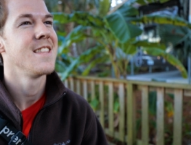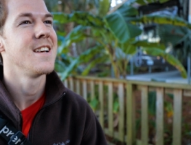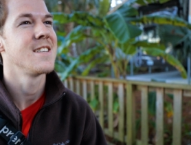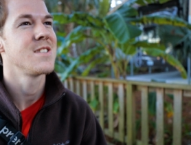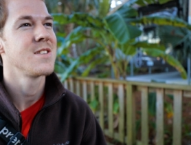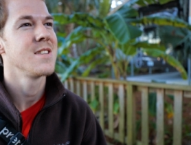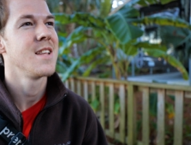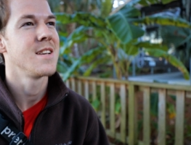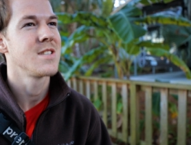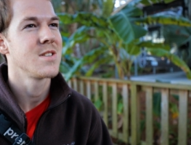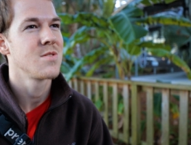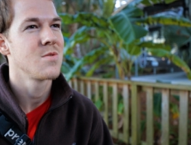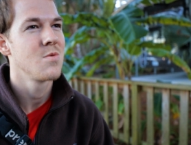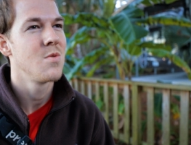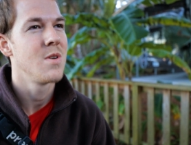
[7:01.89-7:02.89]
That's,
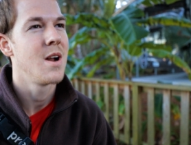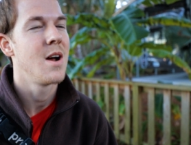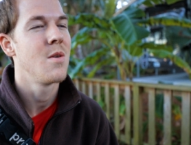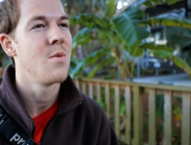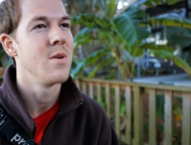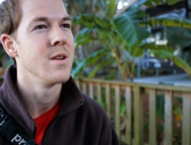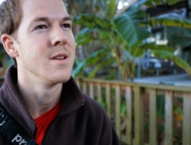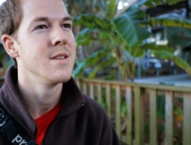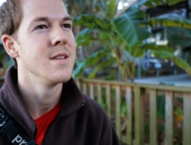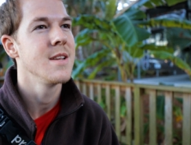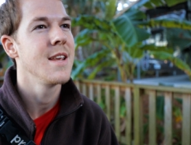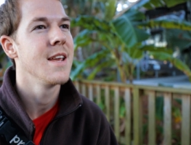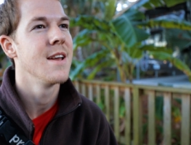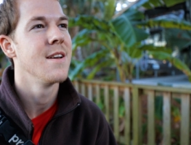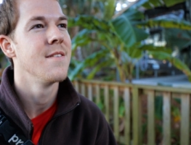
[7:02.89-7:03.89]
that's what I wanted
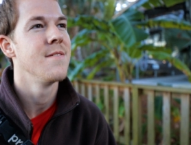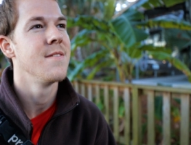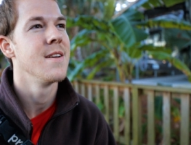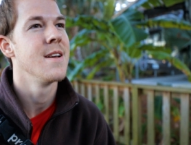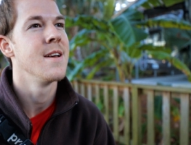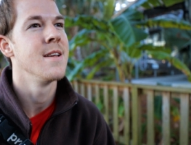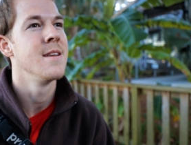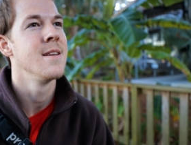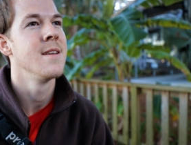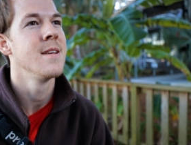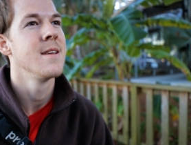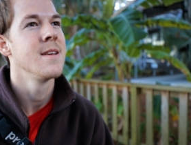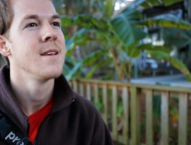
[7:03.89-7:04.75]
to give. And